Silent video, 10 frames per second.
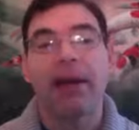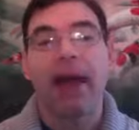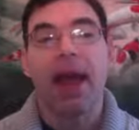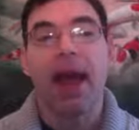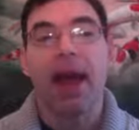
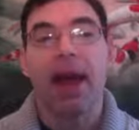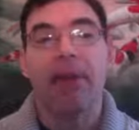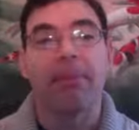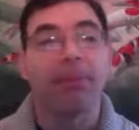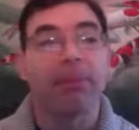
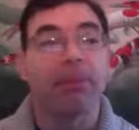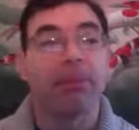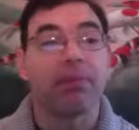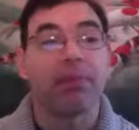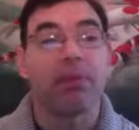
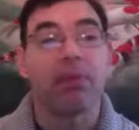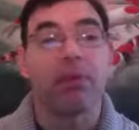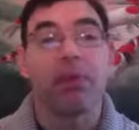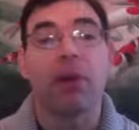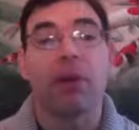You know
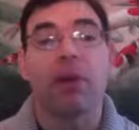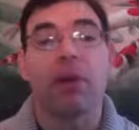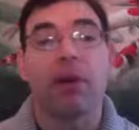that they're on